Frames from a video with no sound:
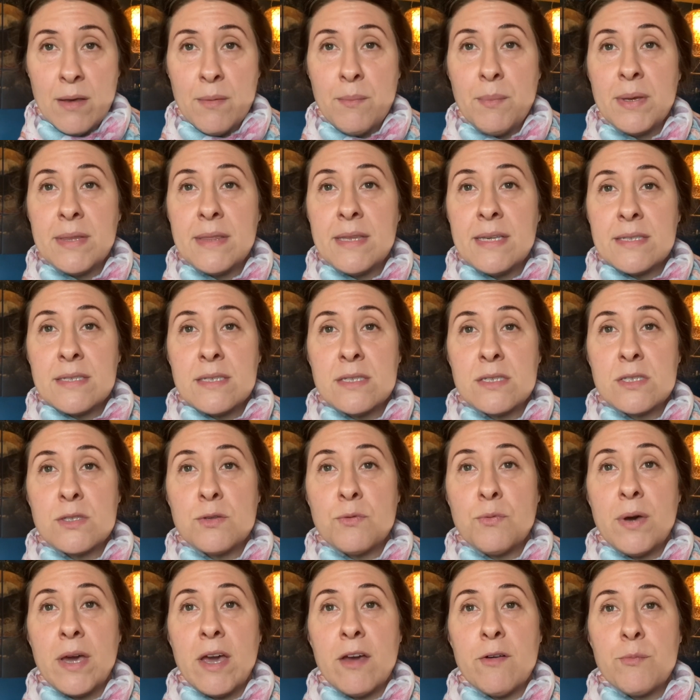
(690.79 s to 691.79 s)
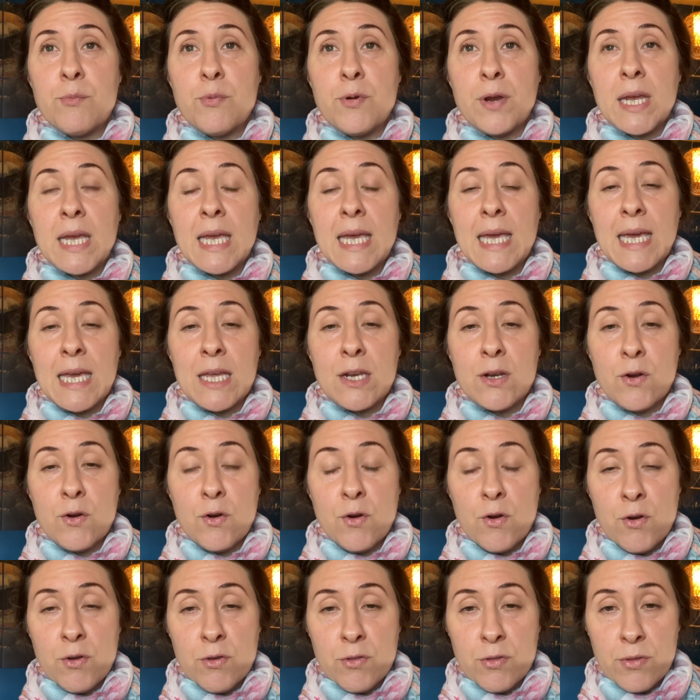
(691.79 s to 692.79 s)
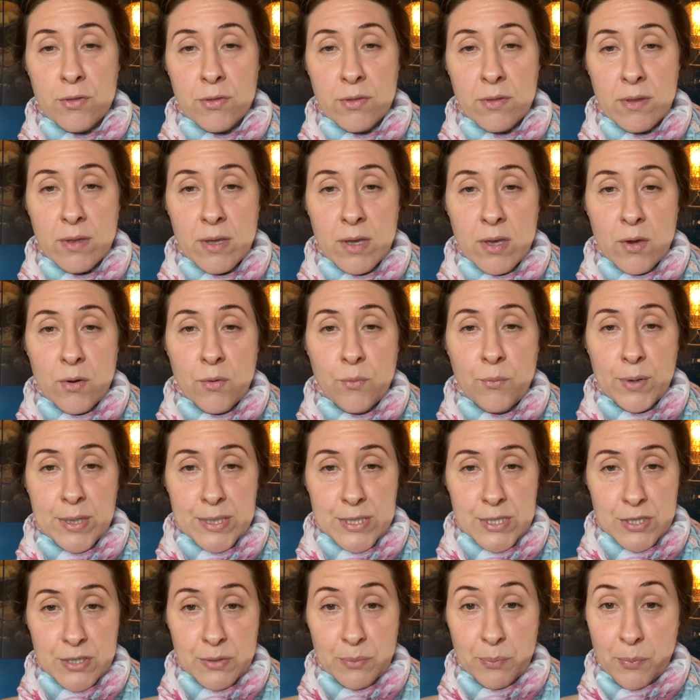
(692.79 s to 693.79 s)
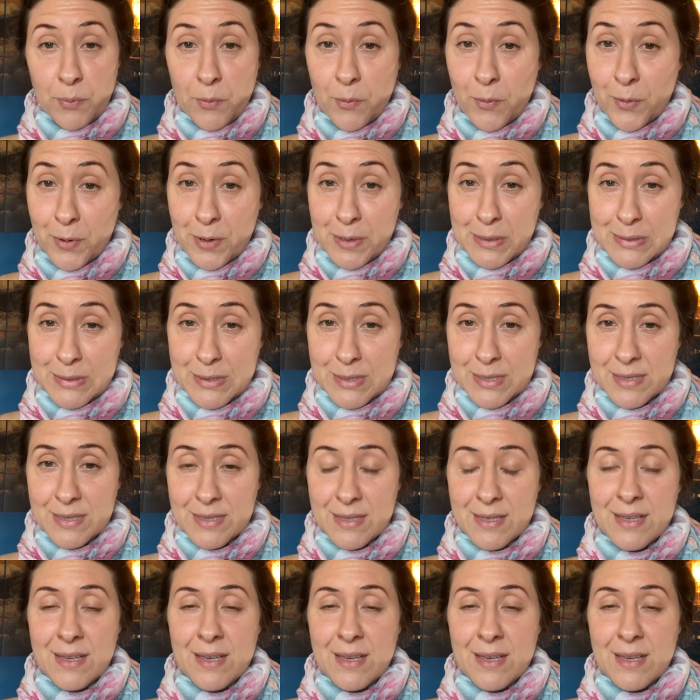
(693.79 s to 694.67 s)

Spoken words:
but this is the way of bringing in earth, which supports